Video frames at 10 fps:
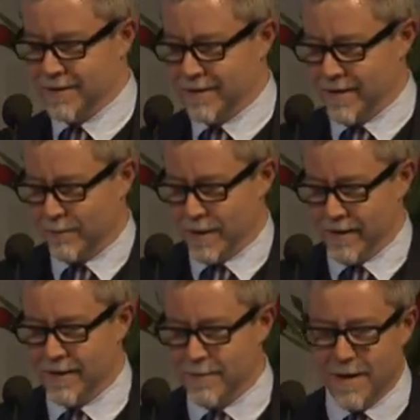that I'm
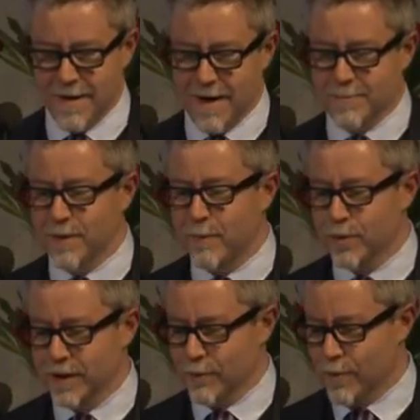wearing. I'm
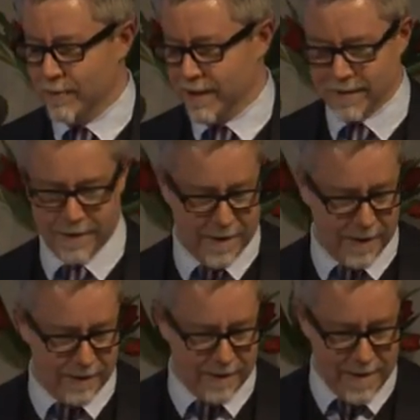supporting Warm Biz
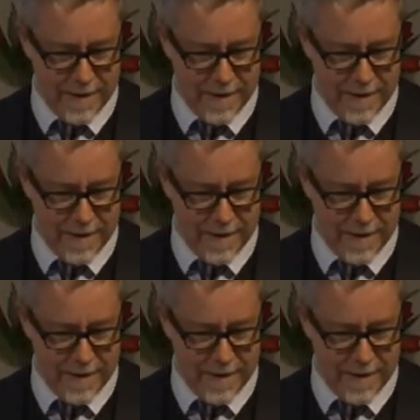tonight.